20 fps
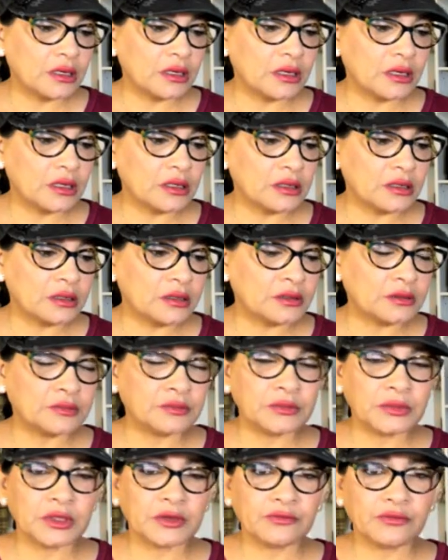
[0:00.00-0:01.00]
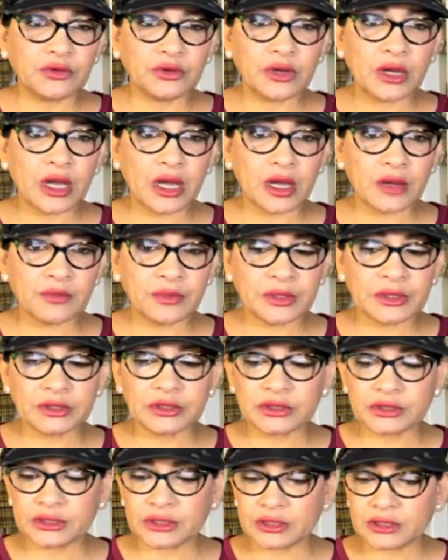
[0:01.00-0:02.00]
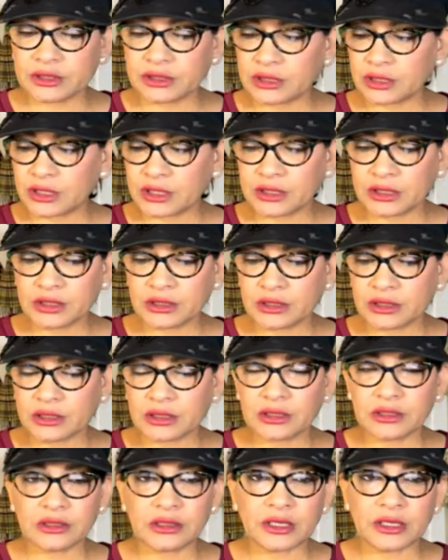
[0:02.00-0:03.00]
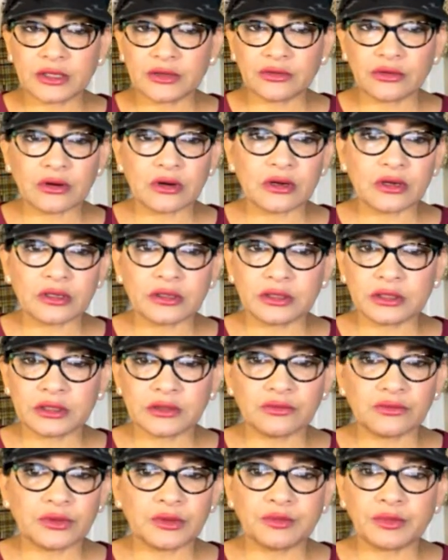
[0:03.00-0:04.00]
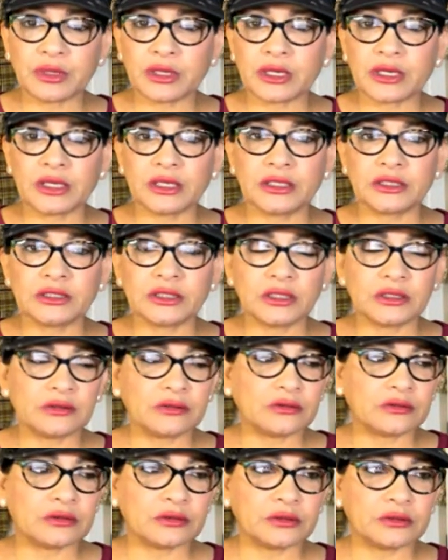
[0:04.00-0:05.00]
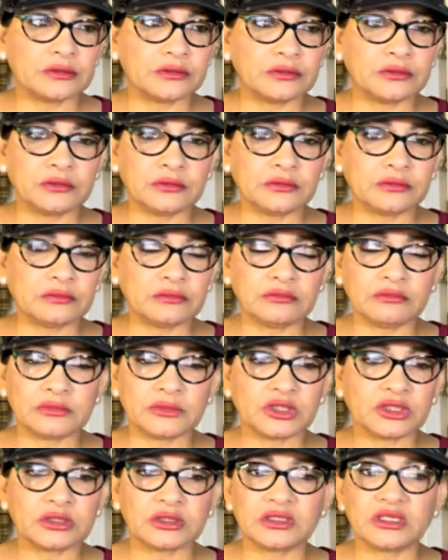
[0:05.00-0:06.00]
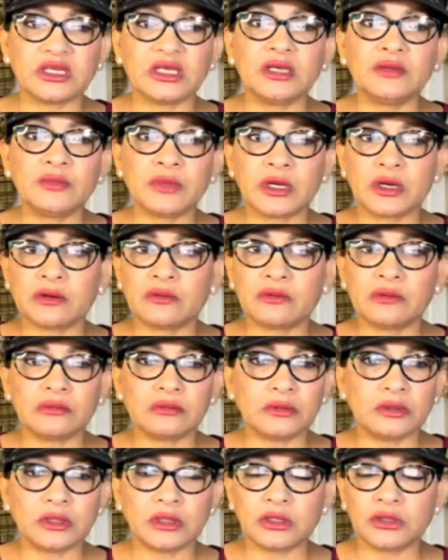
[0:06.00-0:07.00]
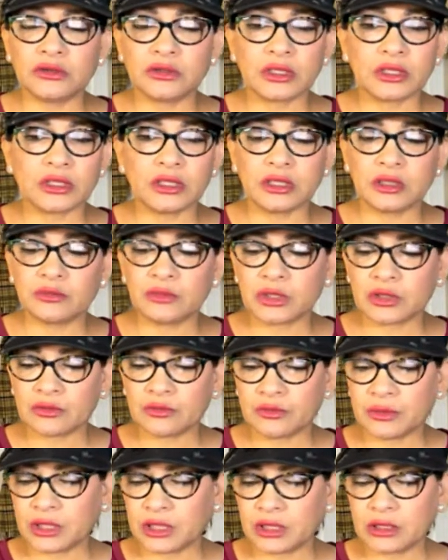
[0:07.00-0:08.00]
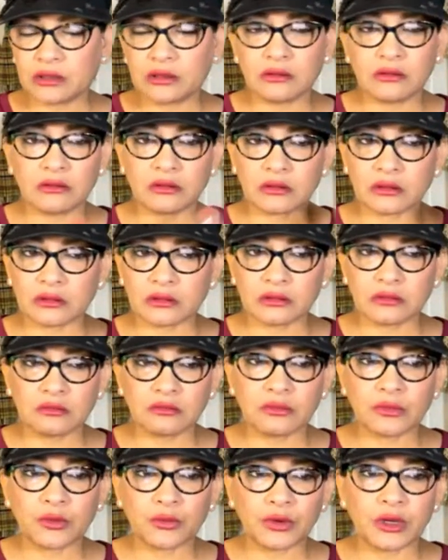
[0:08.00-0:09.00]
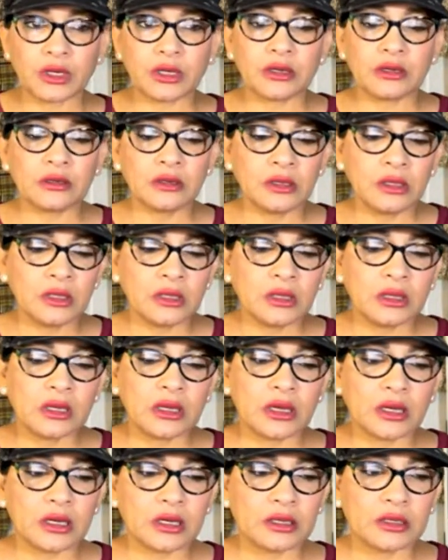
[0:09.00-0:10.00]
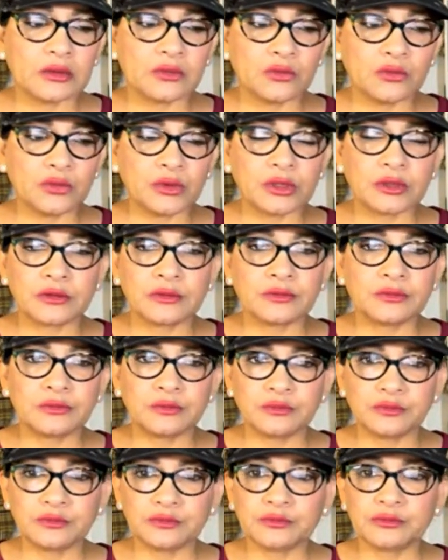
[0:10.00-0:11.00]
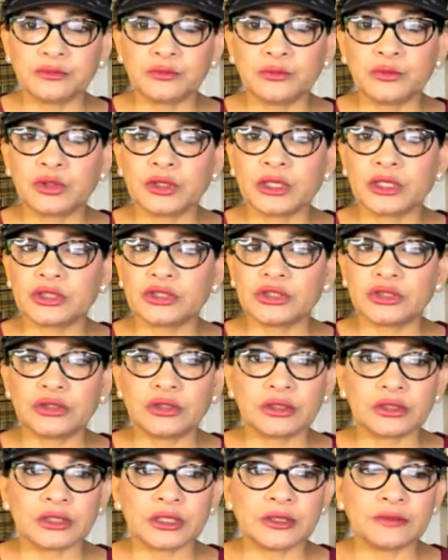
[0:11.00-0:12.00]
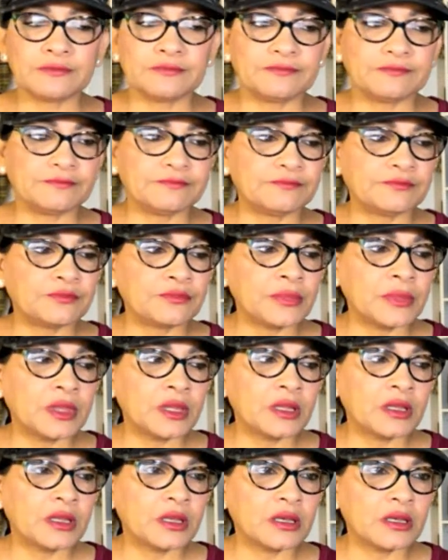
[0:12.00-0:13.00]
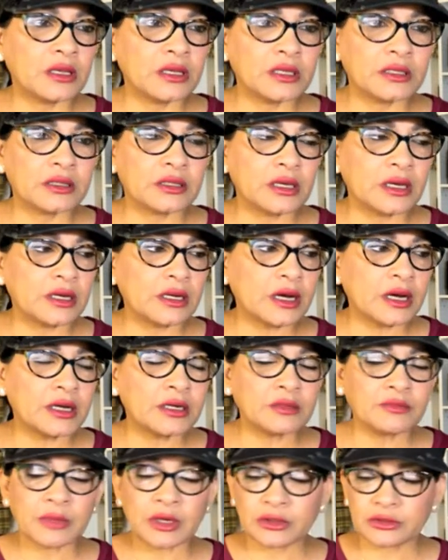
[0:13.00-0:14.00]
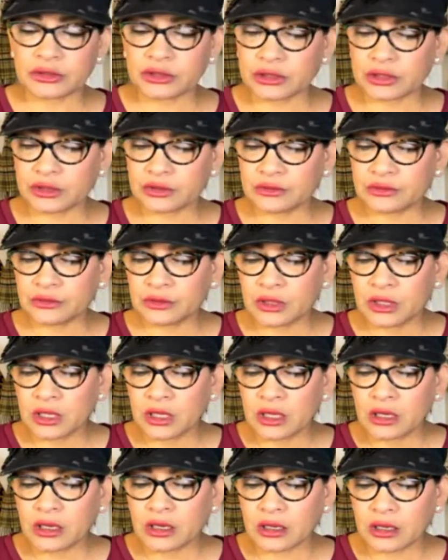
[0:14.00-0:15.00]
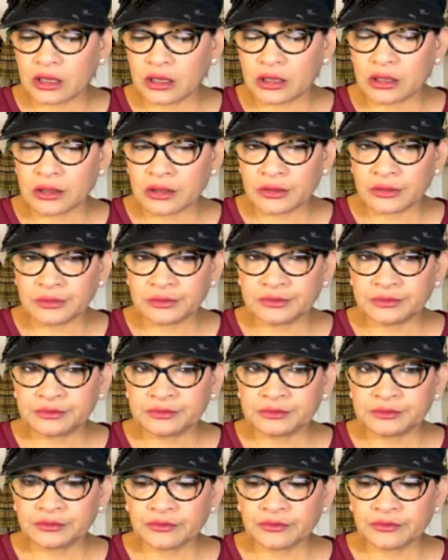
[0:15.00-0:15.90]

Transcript: um, if you happen to see anything later on in the replay or just email, you can email me or Maria and we'll, we'll get you hooked up and get that item out to you. Um,